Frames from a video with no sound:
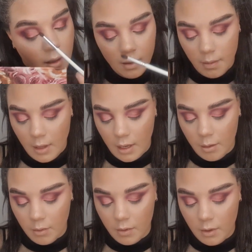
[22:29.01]
Then I'm
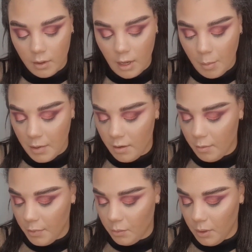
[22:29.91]
just going to tap into
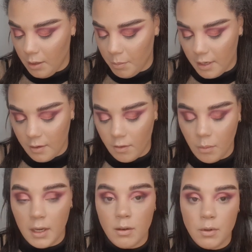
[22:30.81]
between
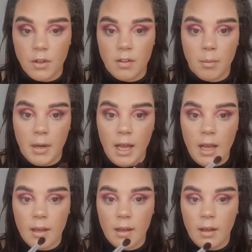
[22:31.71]
Bittersweet, which is the
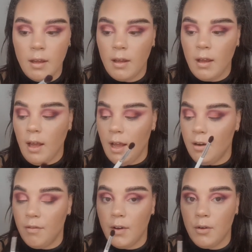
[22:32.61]
black, and
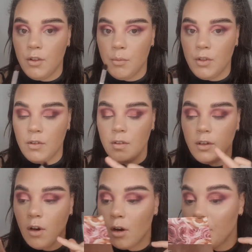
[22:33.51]
Devotion, which is the
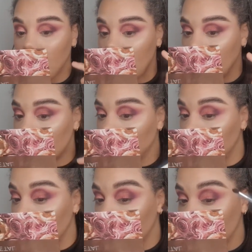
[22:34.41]
dark brown,
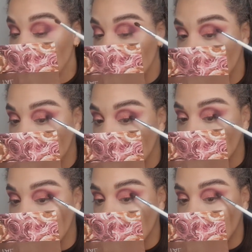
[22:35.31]
just
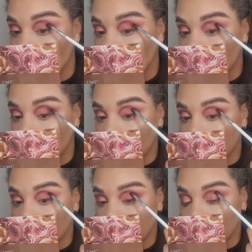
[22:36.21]
into the inner
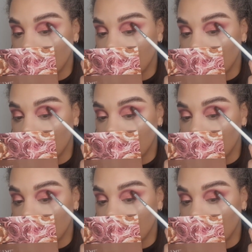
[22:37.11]
corner,